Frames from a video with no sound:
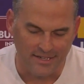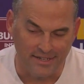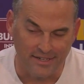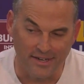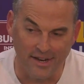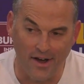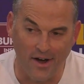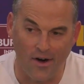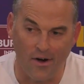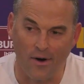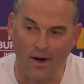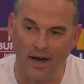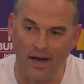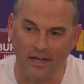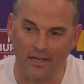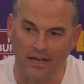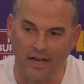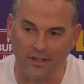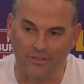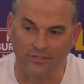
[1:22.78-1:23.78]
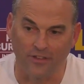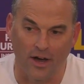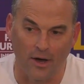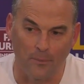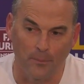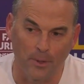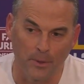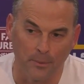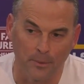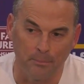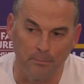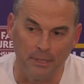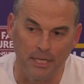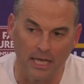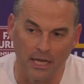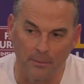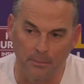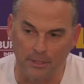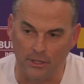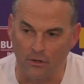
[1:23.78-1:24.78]
No, I thought we would be
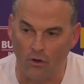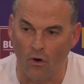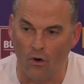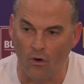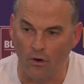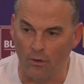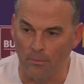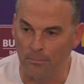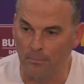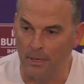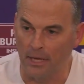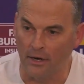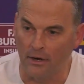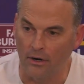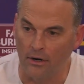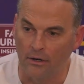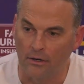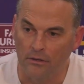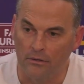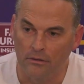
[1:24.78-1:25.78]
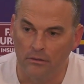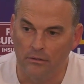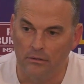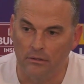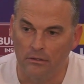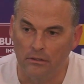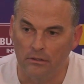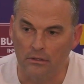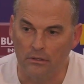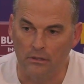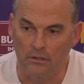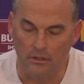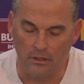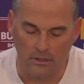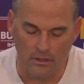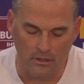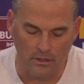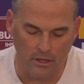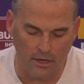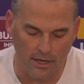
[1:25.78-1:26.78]
able to guard them better,
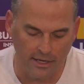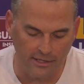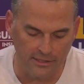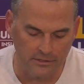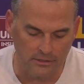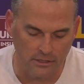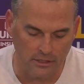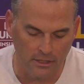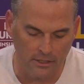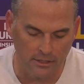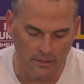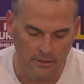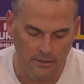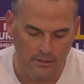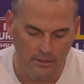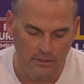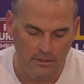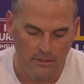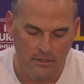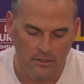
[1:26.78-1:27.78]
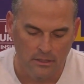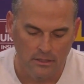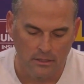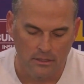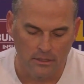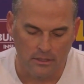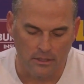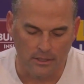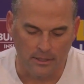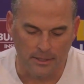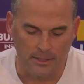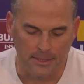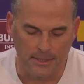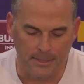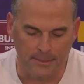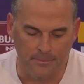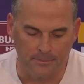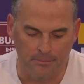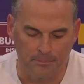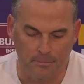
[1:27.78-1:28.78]
honestly.
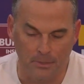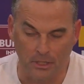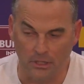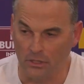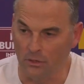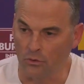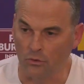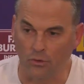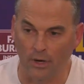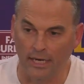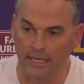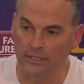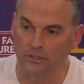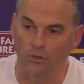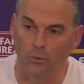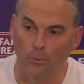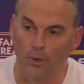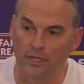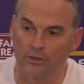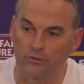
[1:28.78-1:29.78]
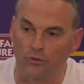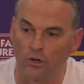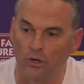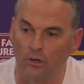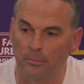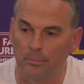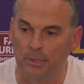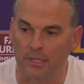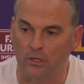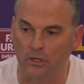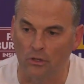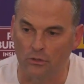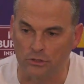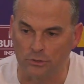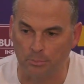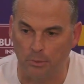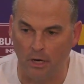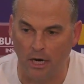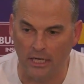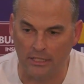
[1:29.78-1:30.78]
But you know, credit to Winthrop and
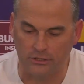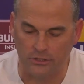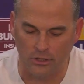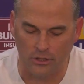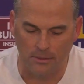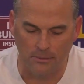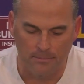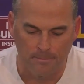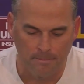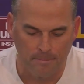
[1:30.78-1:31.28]
Coach Prosser.